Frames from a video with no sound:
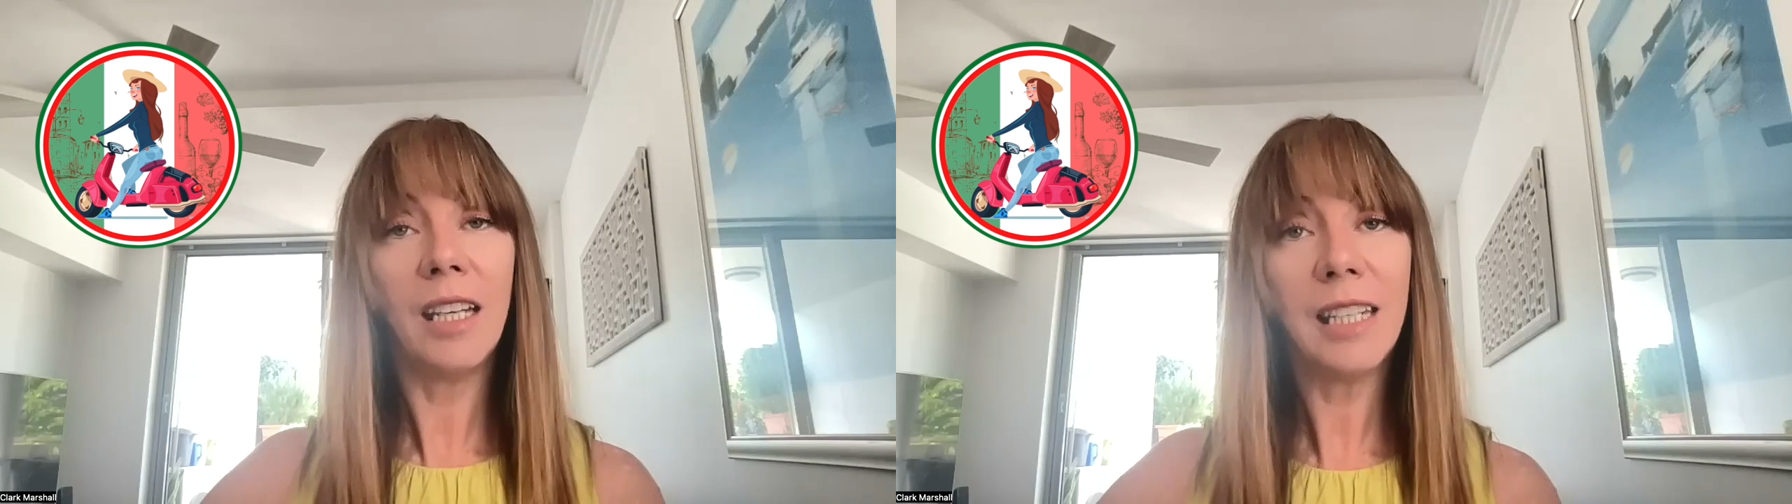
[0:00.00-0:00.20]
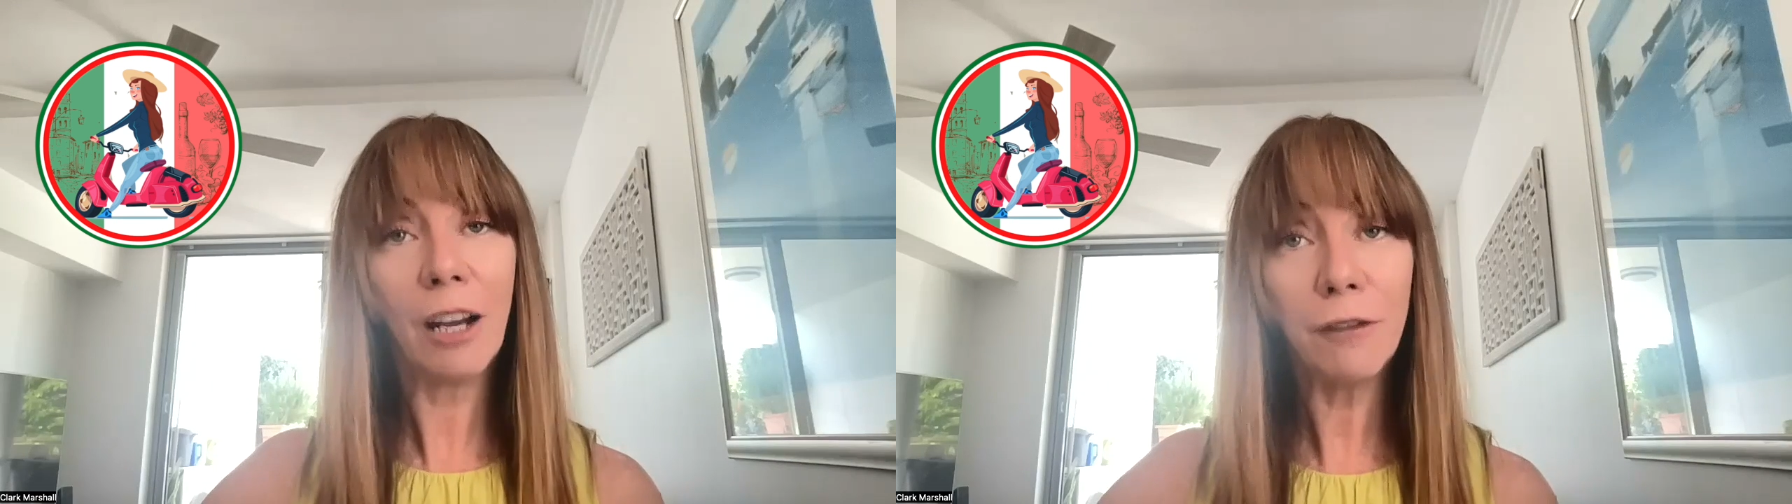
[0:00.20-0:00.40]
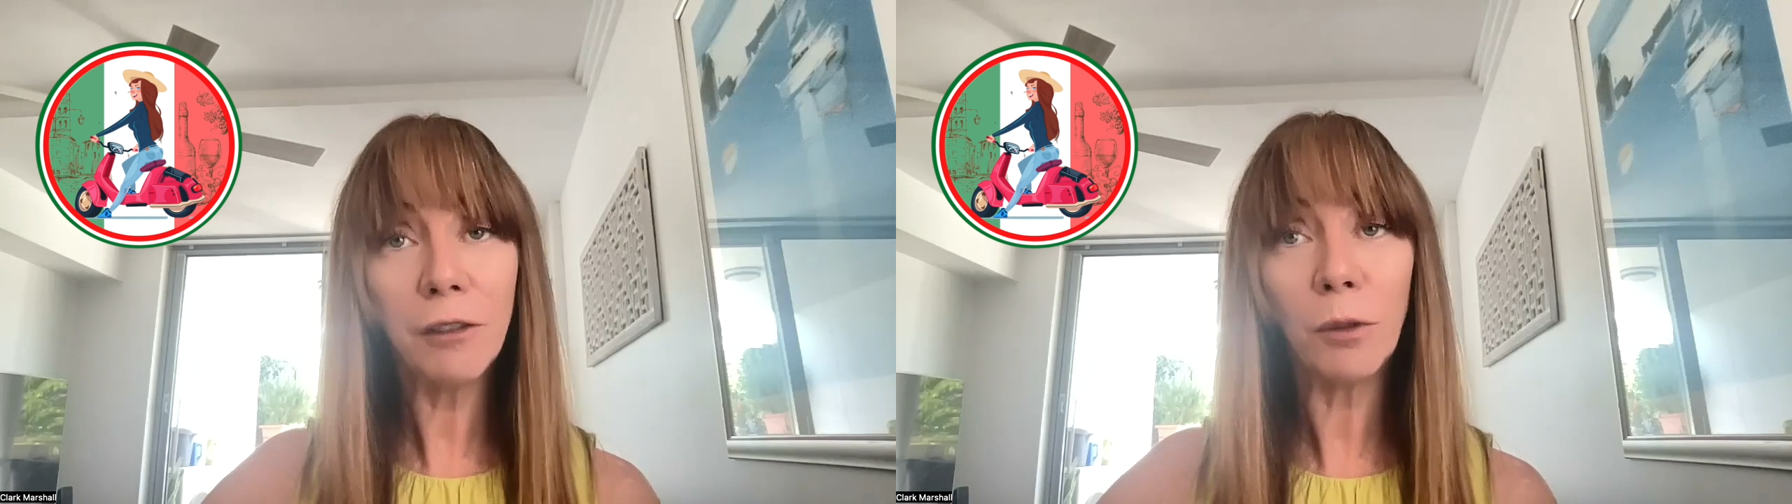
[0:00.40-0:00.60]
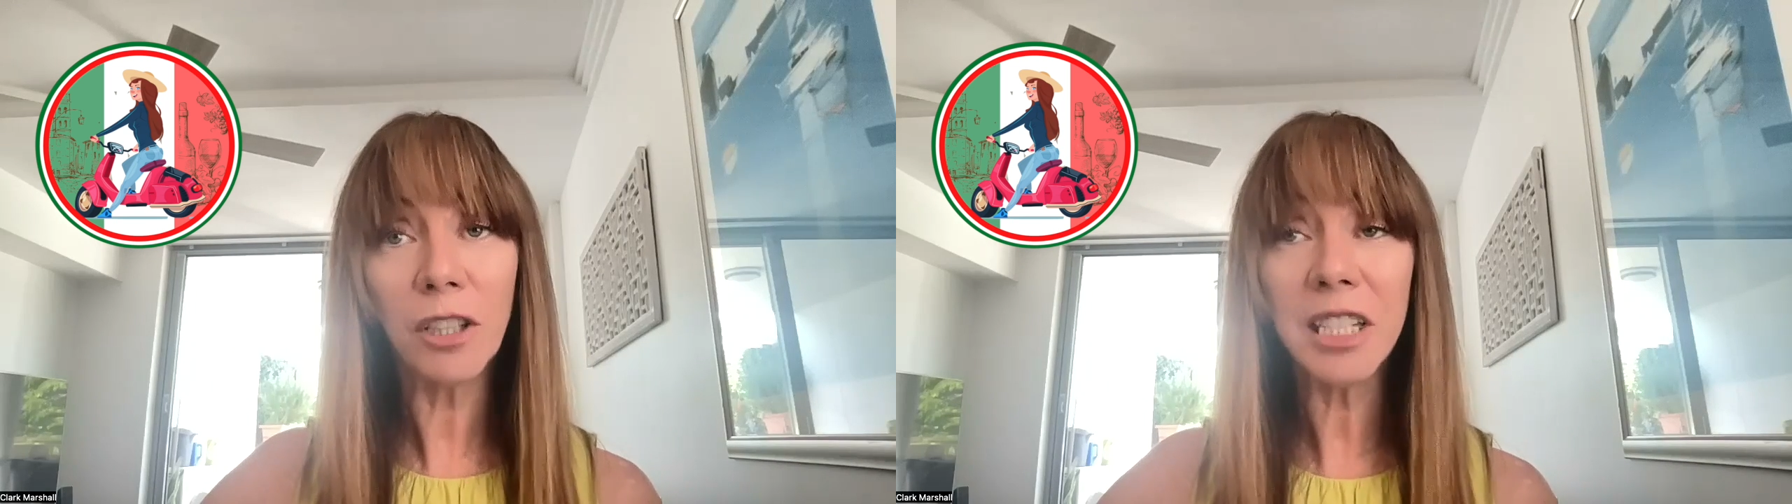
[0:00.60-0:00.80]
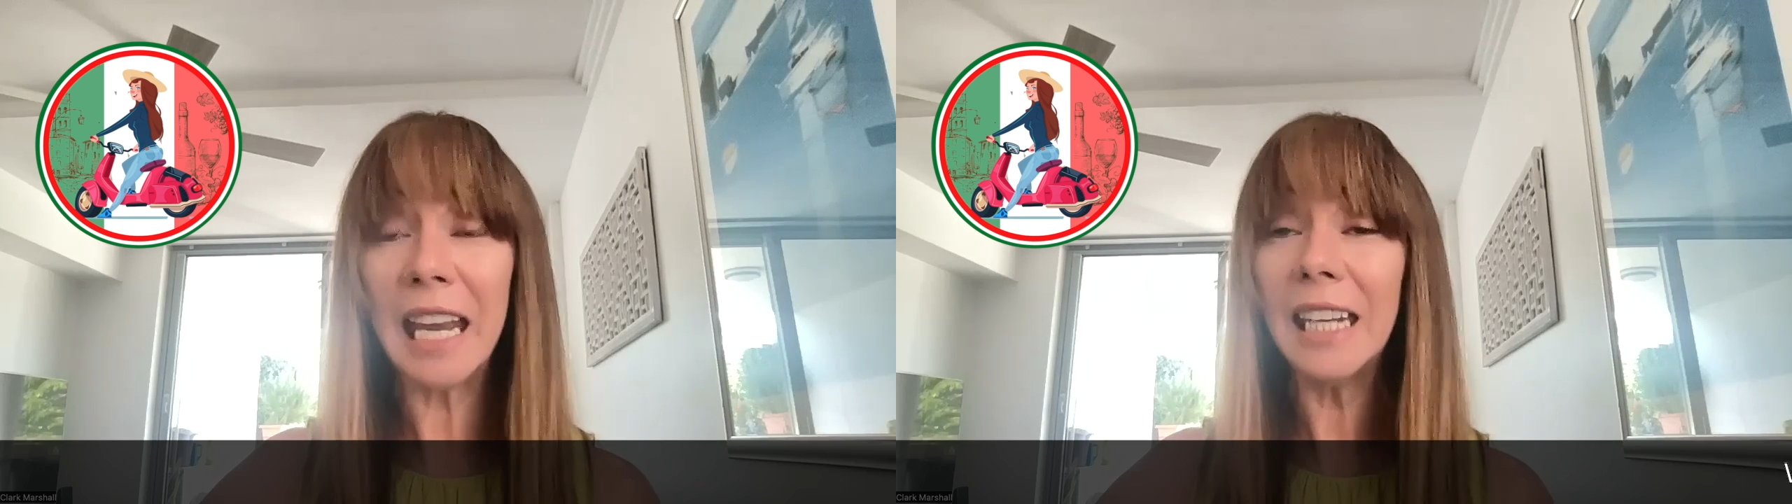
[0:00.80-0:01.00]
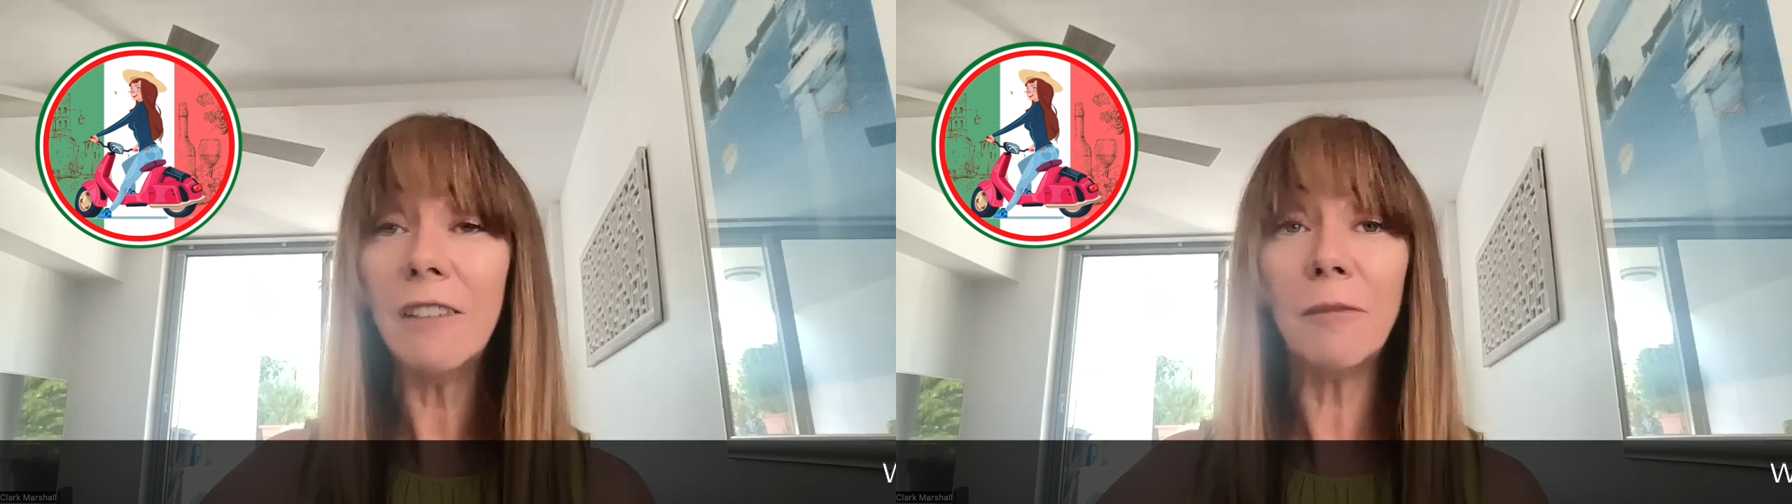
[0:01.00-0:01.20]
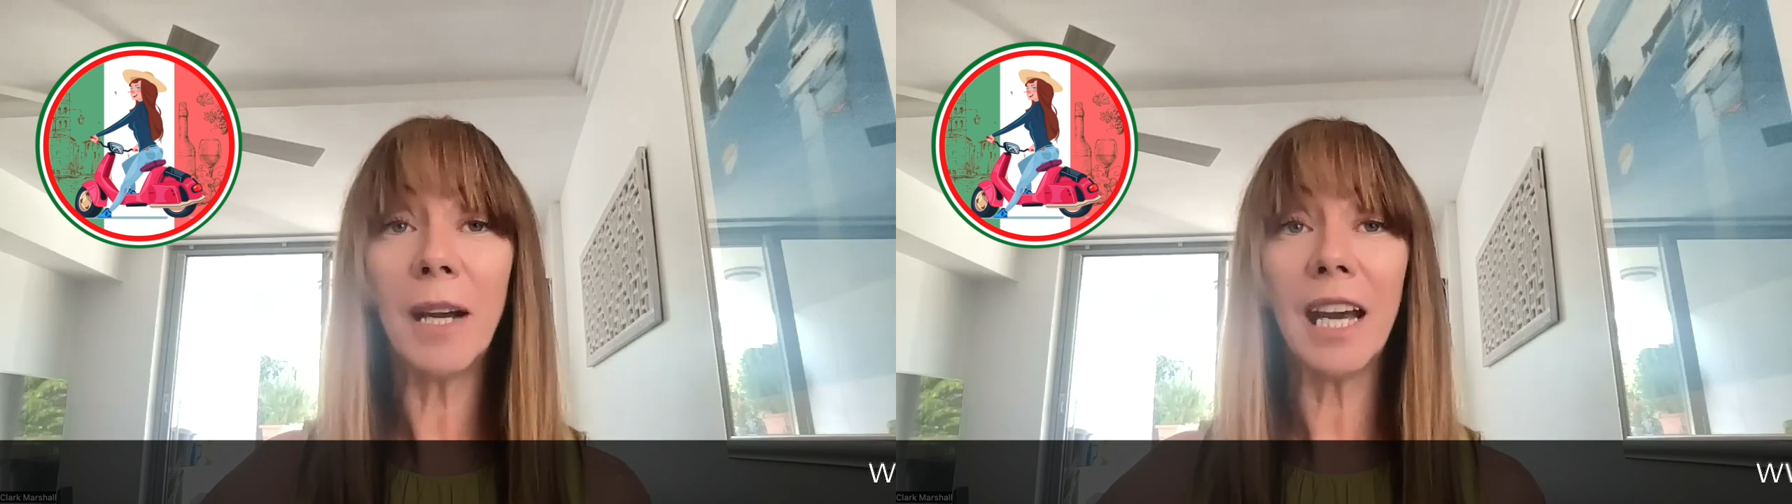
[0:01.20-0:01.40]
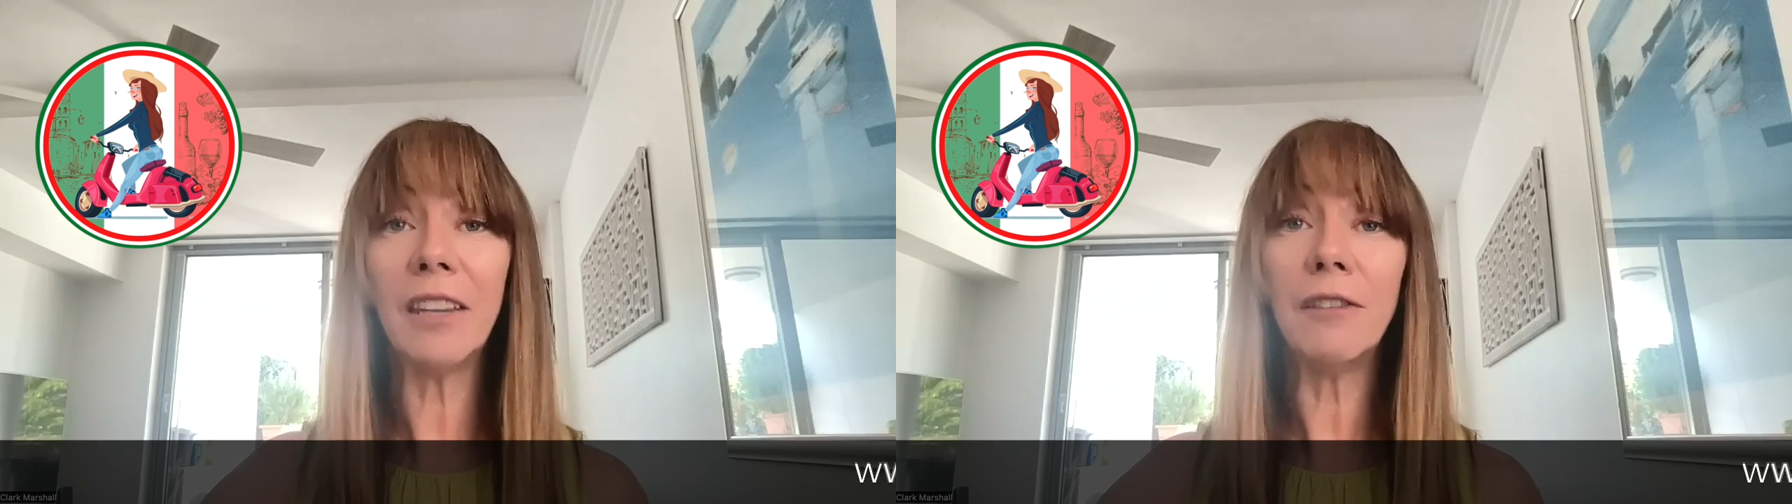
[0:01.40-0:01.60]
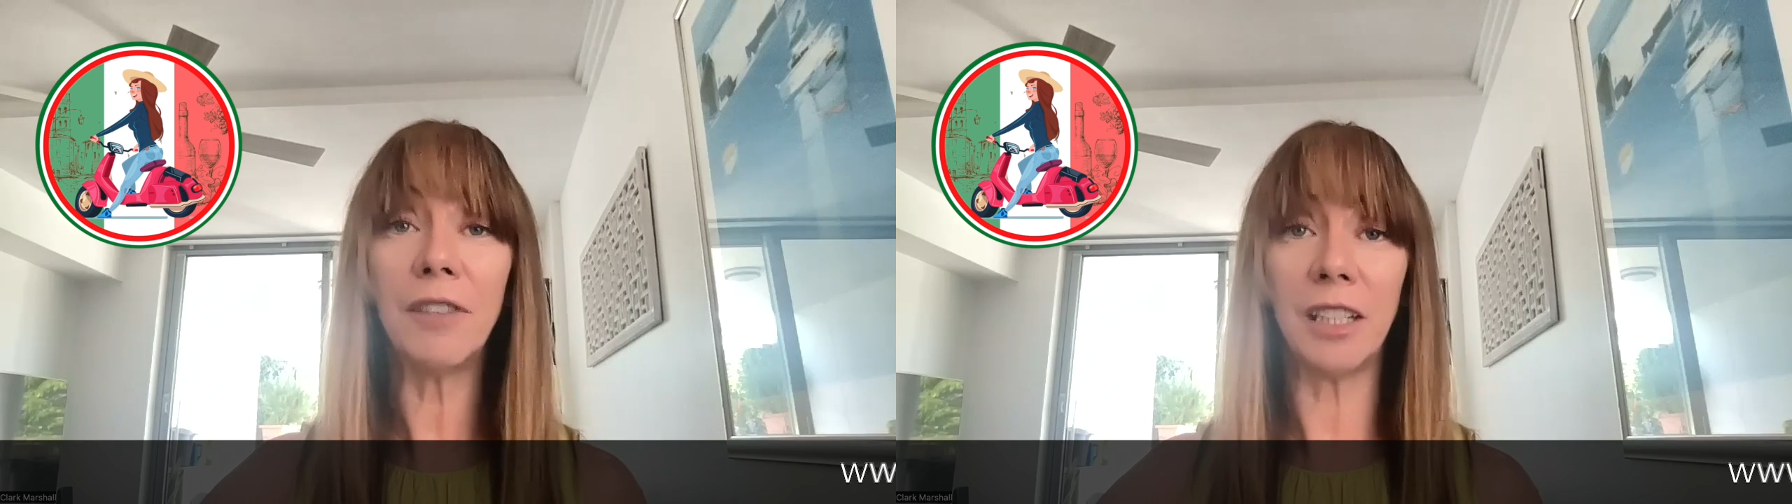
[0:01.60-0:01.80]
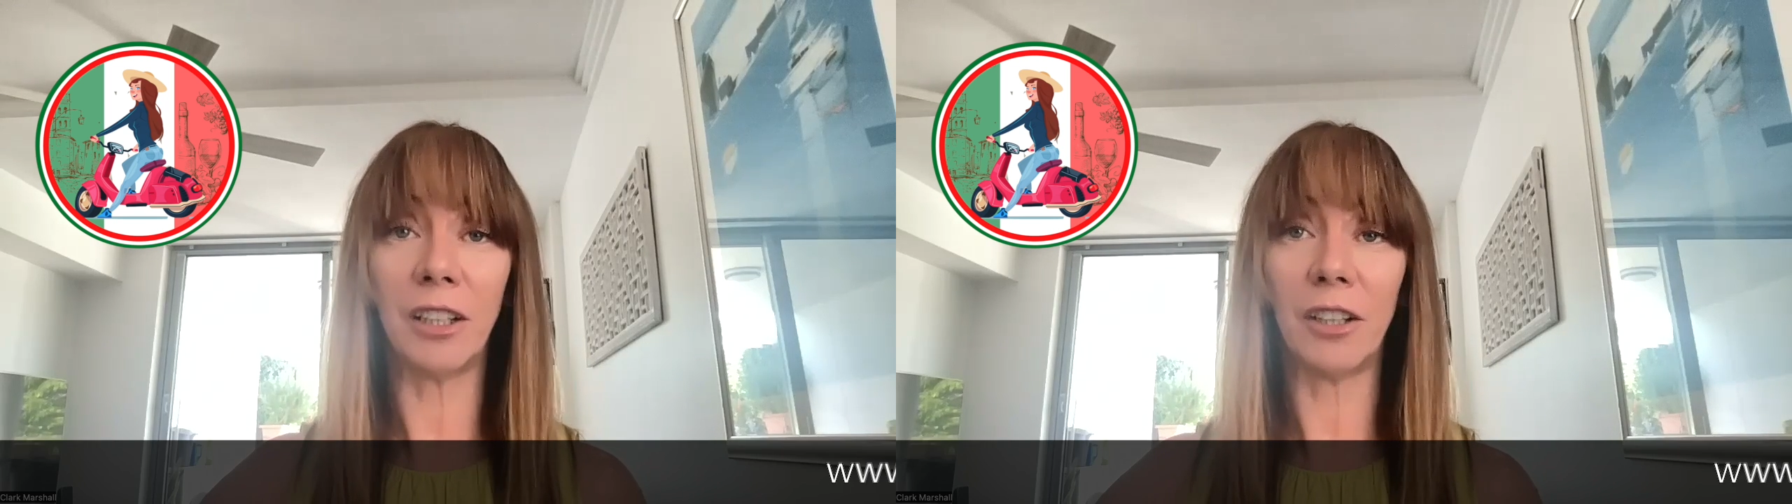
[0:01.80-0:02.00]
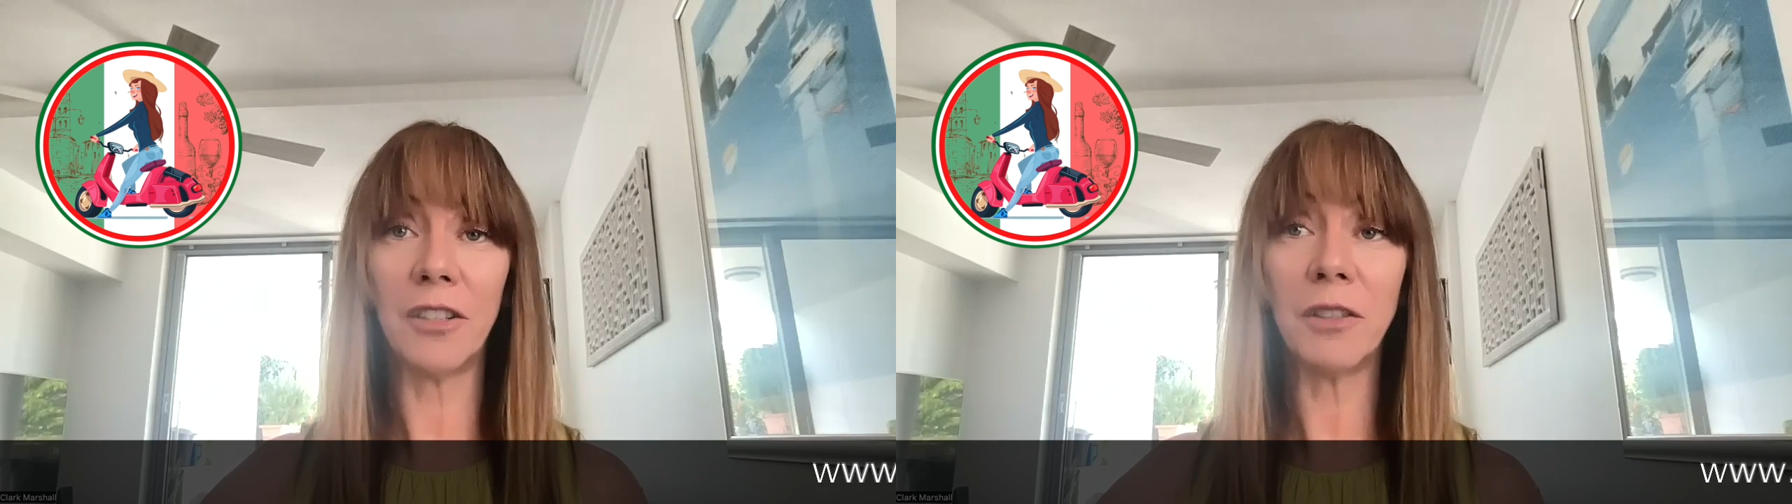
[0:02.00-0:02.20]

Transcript: Now, if you've watched any of my other videos,